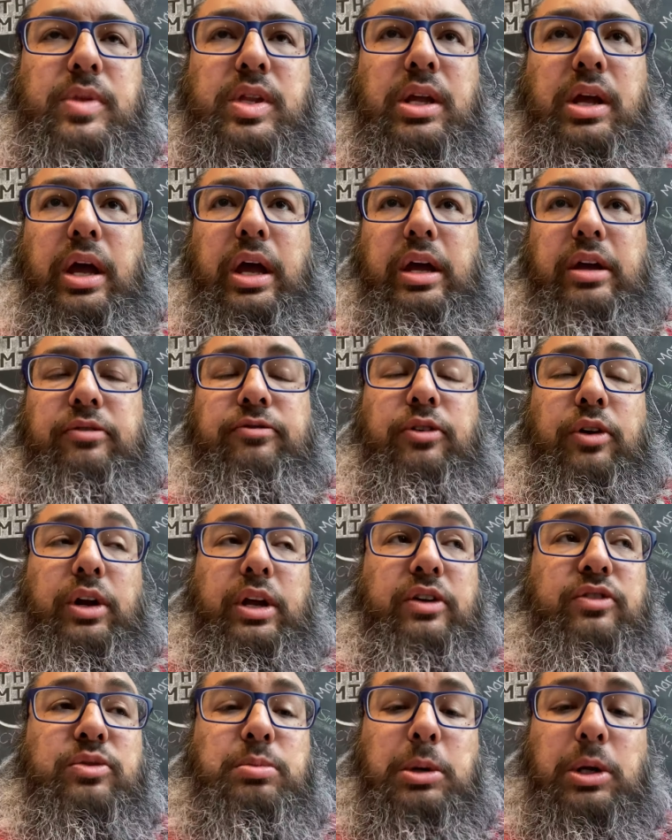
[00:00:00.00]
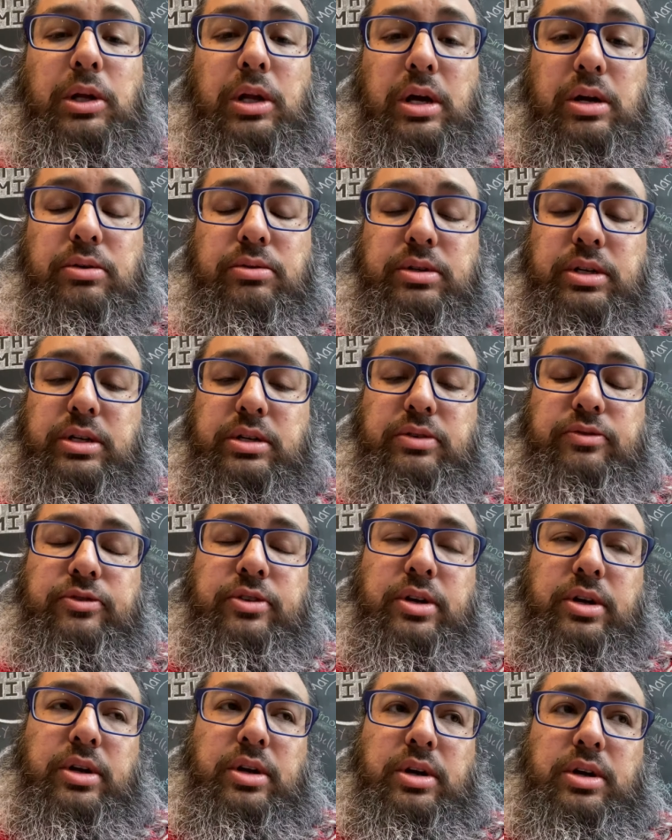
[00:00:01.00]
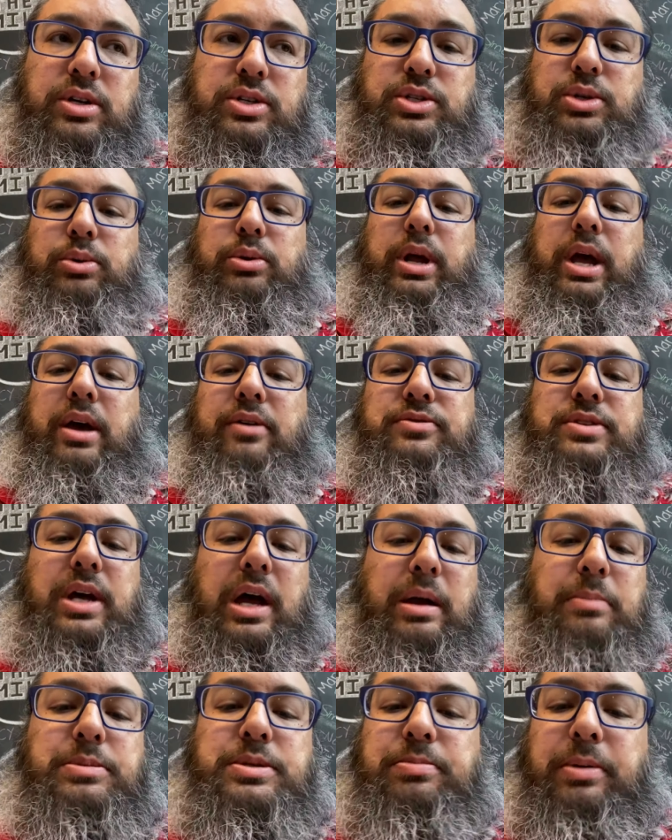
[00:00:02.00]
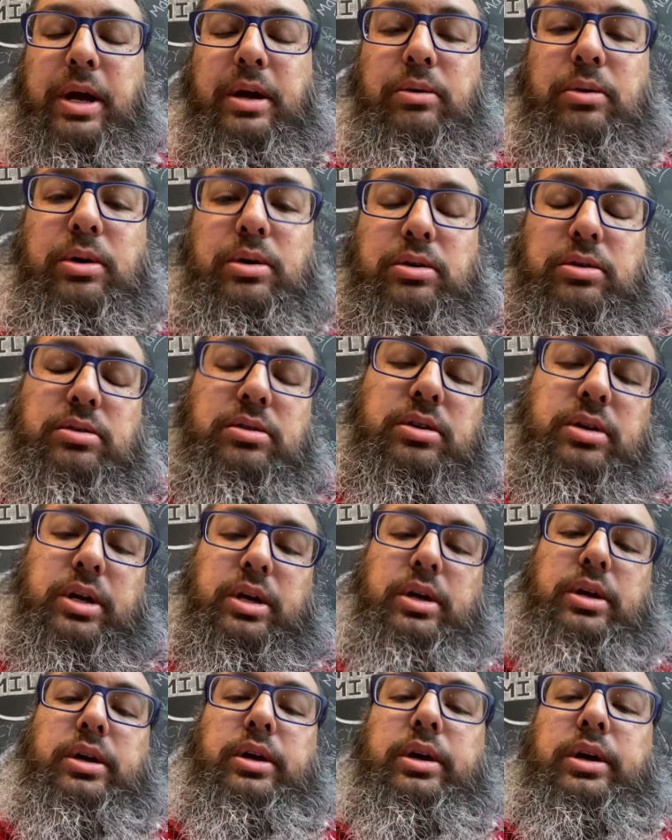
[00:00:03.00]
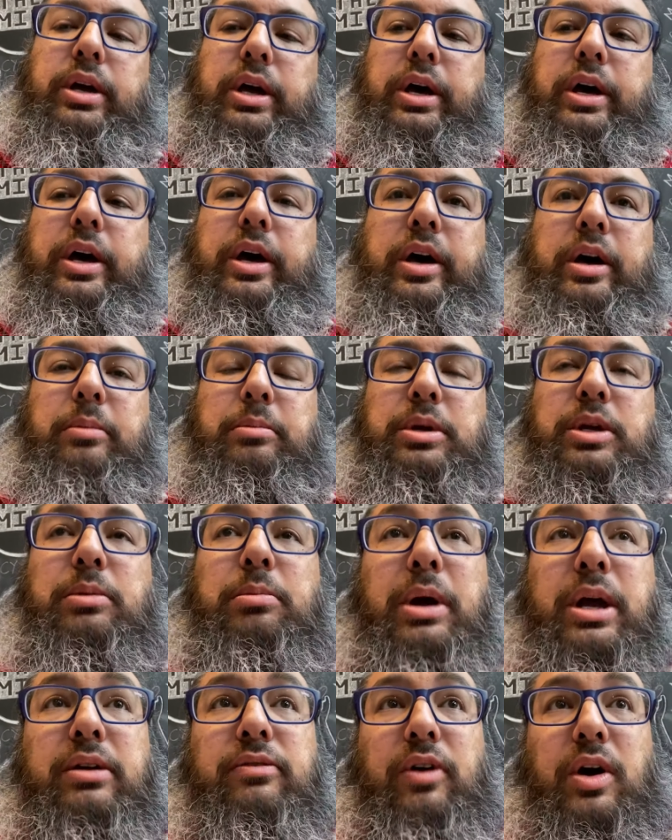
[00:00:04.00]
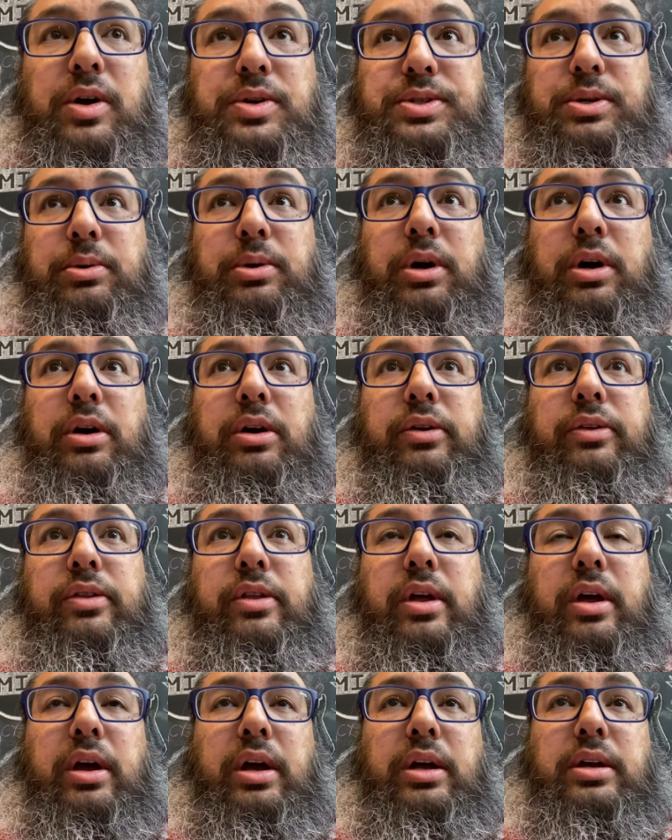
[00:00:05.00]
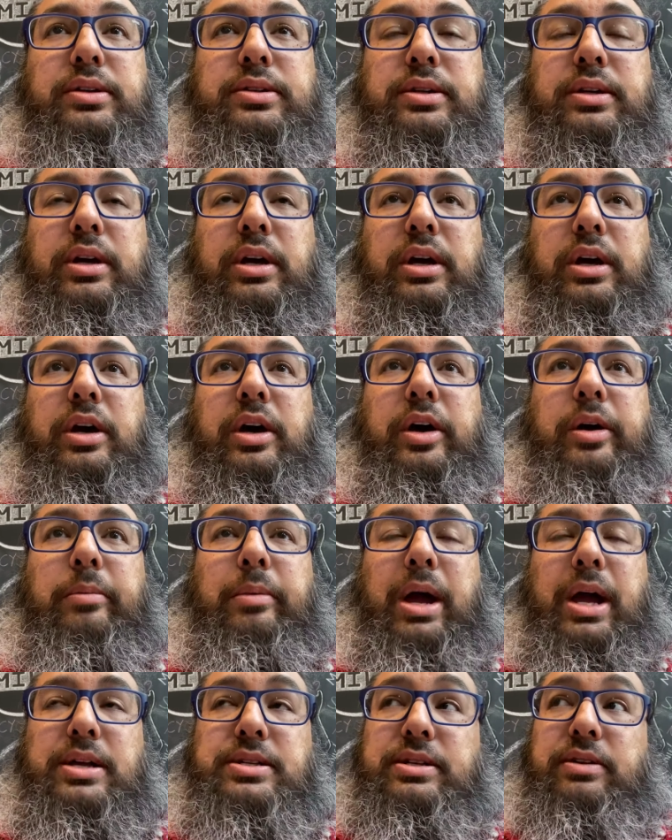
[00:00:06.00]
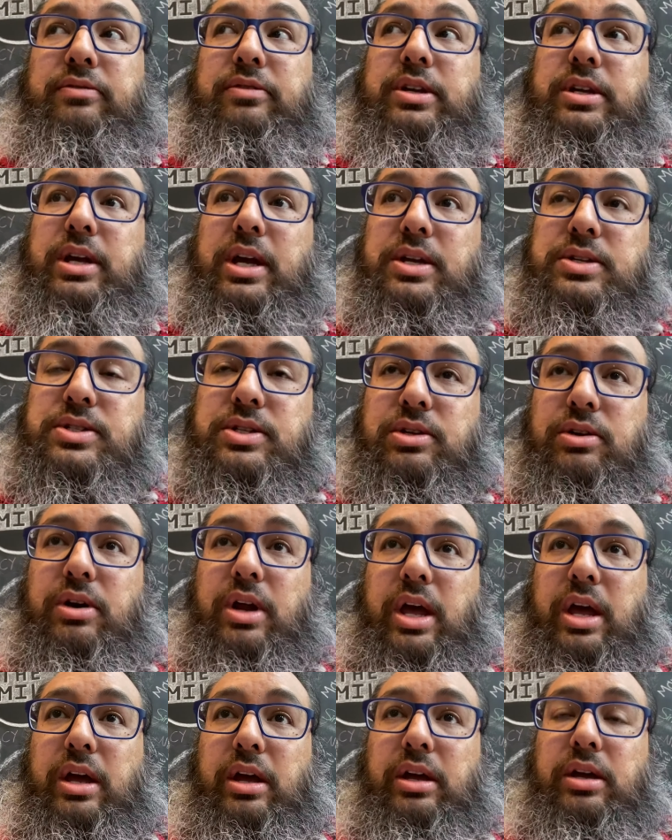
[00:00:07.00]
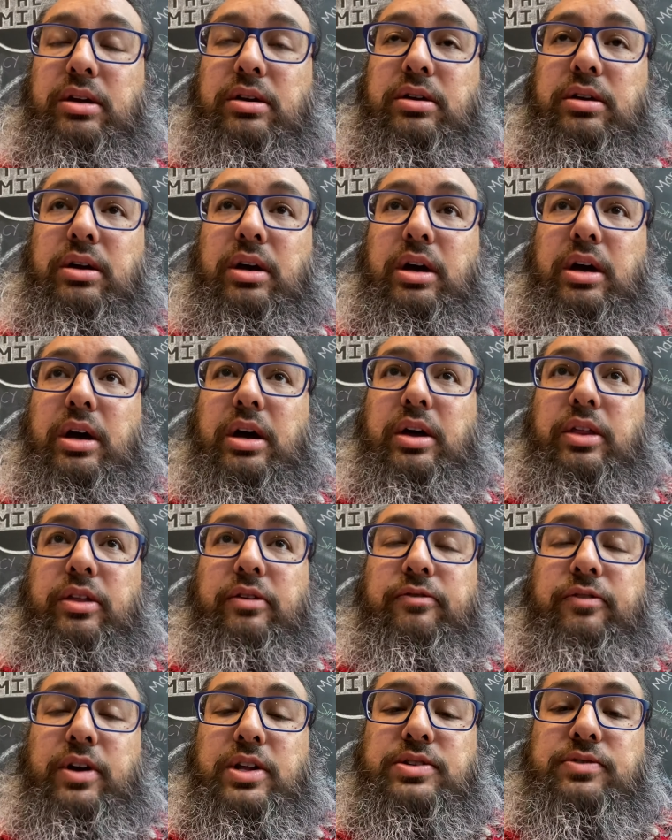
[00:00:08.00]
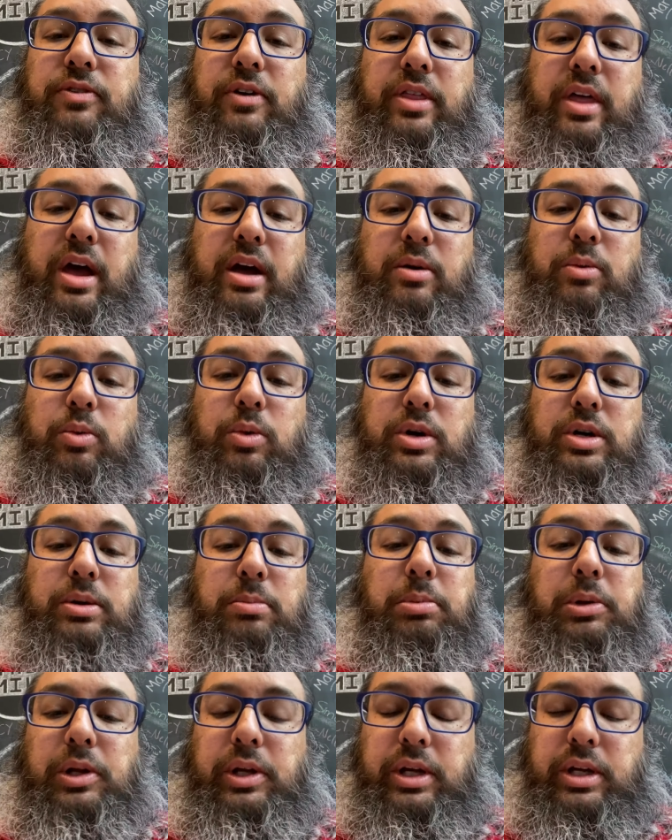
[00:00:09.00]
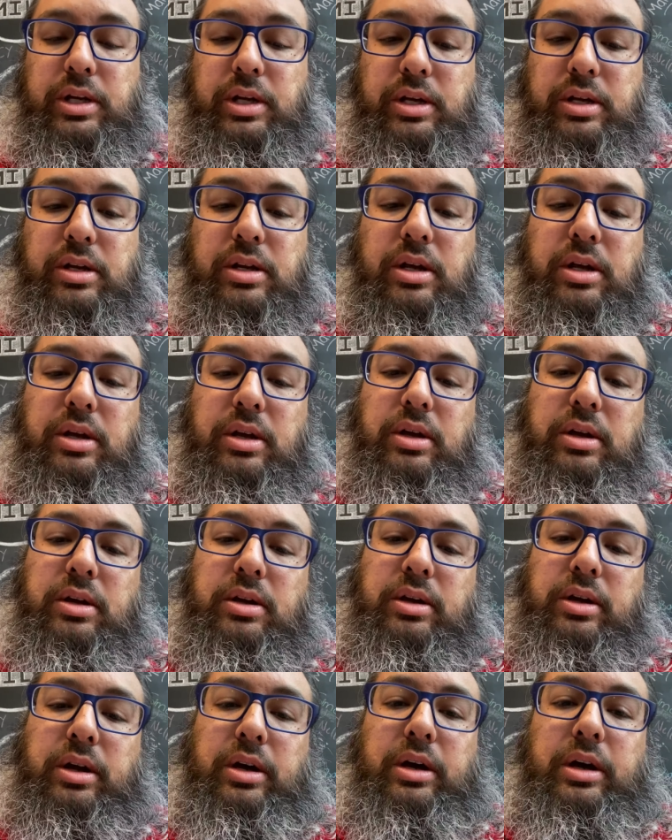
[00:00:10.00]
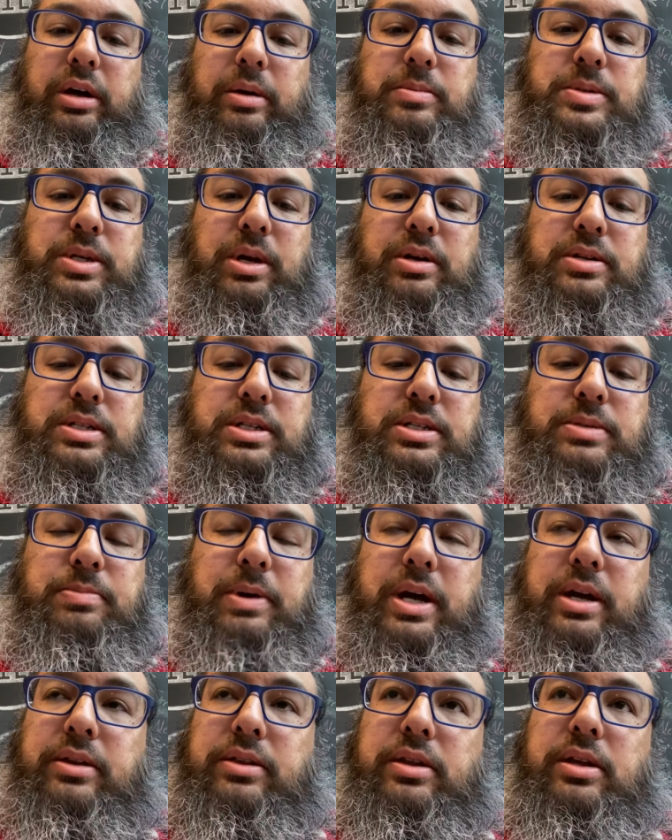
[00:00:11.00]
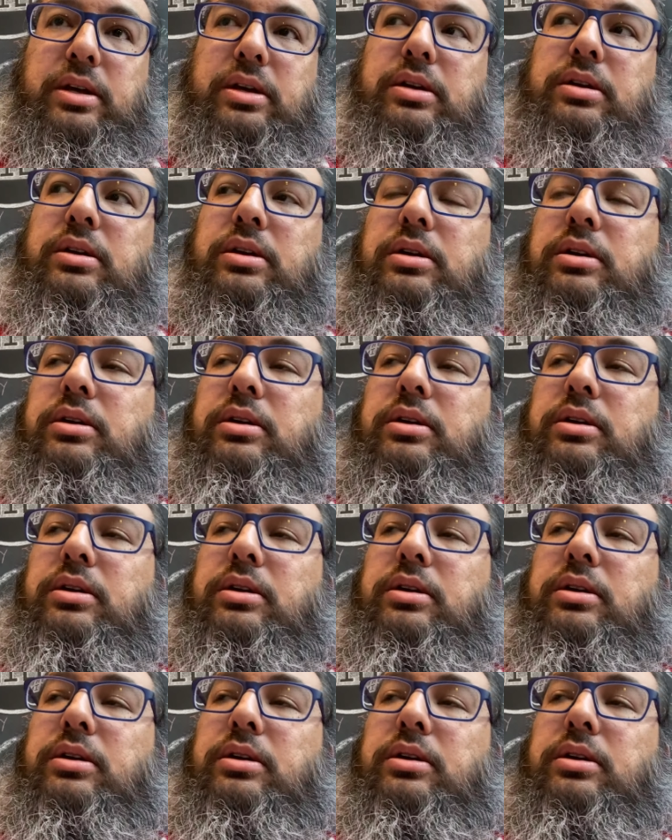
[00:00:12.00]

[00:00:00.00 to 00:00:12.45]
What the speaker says: a forgivable loan of 2.5 times payroll. You may have also heard that as of yesterday, the funds for that were depleted. So I suspect that